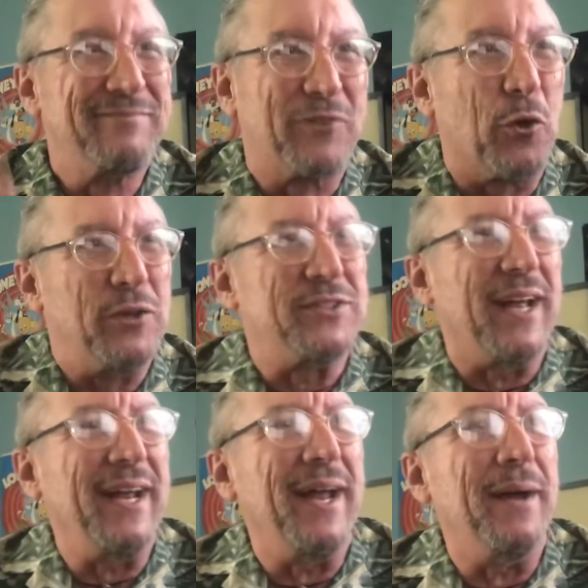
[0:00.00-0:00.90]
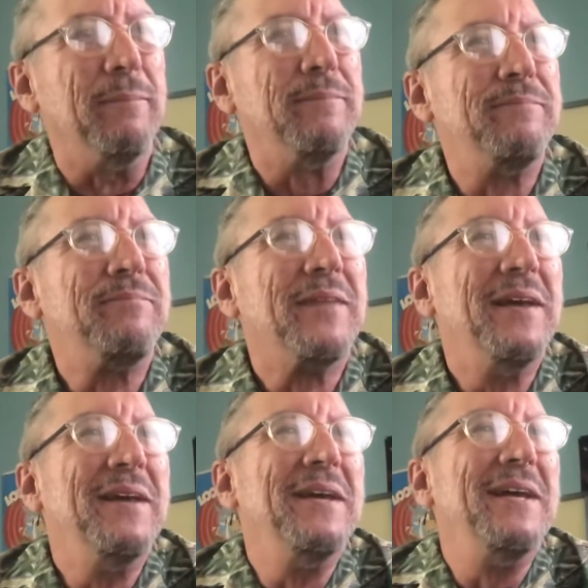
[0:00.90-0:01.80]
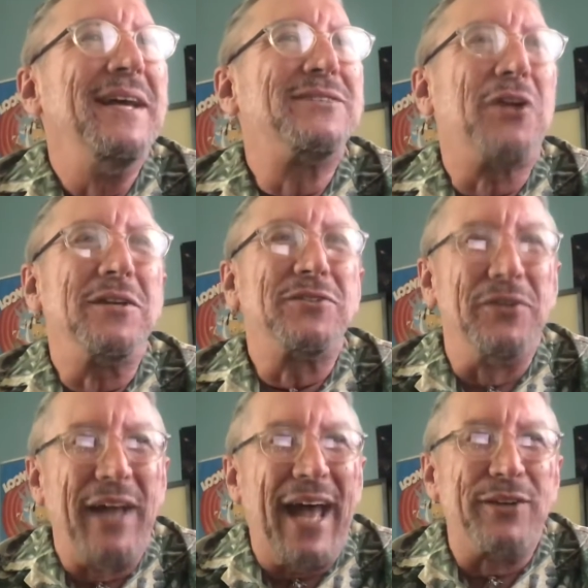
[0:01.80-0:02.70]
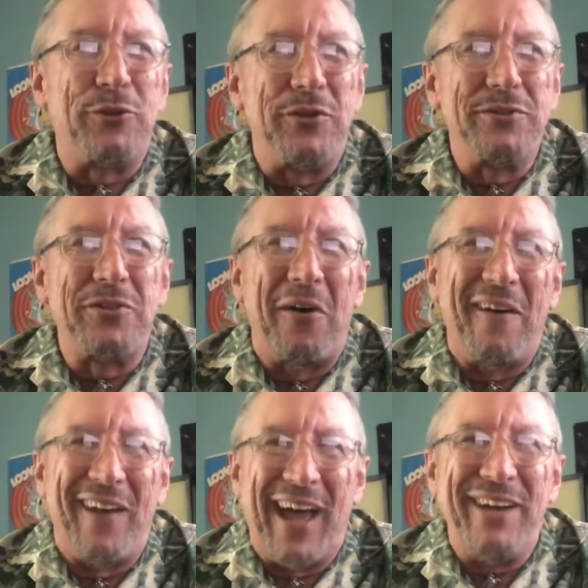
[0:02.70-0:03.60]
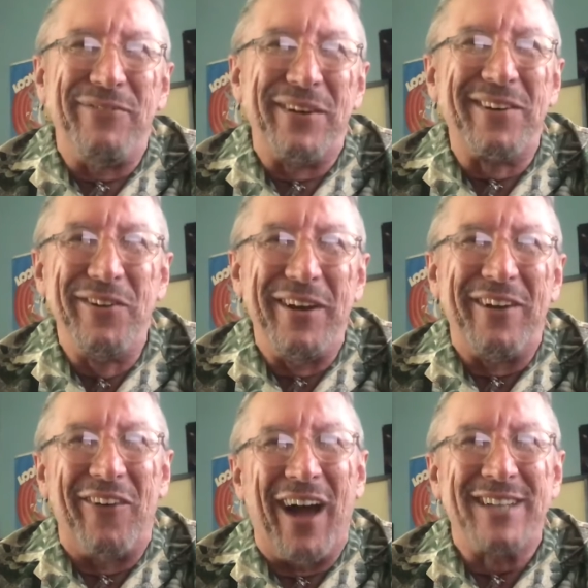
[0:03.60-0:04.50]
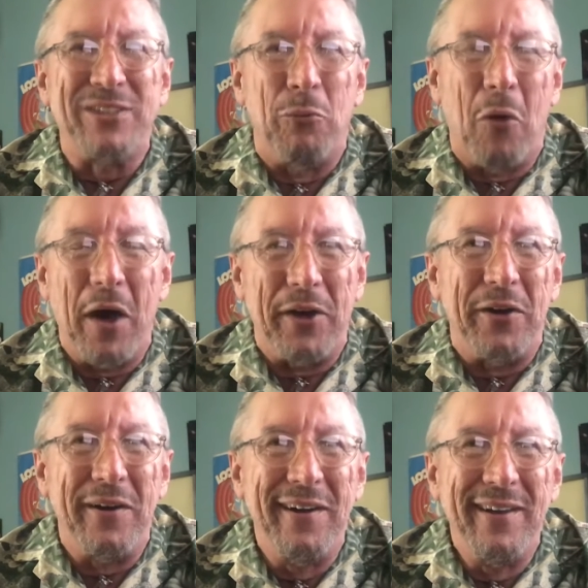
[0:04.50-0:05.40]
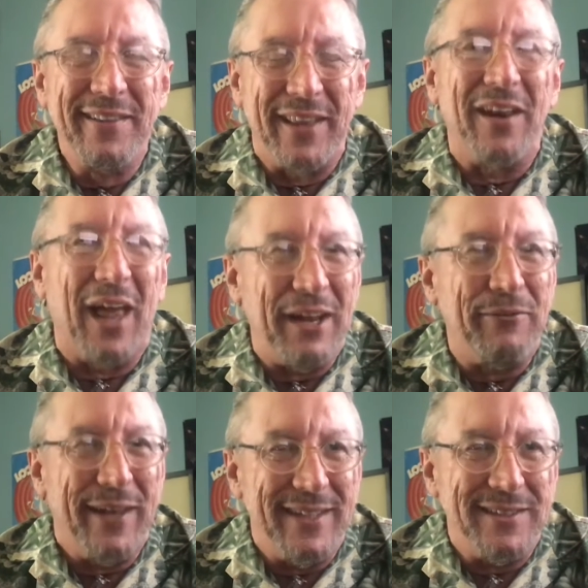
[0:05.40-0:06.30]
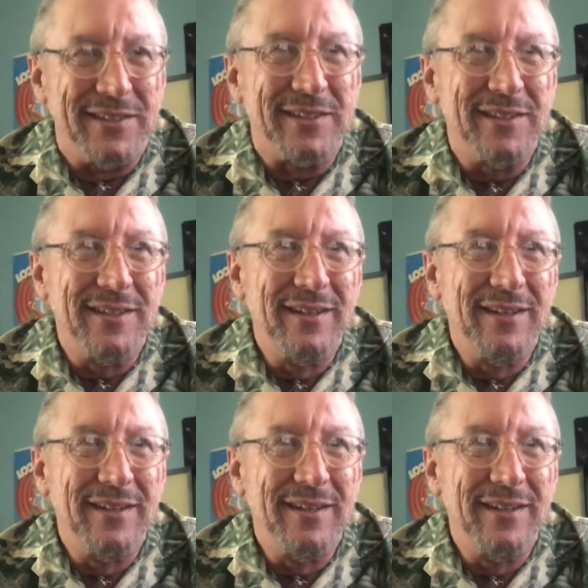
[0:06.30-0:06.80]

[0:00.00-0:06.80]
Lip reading: Of course I am. It's also natural to all life, including rocks and water, that life ends.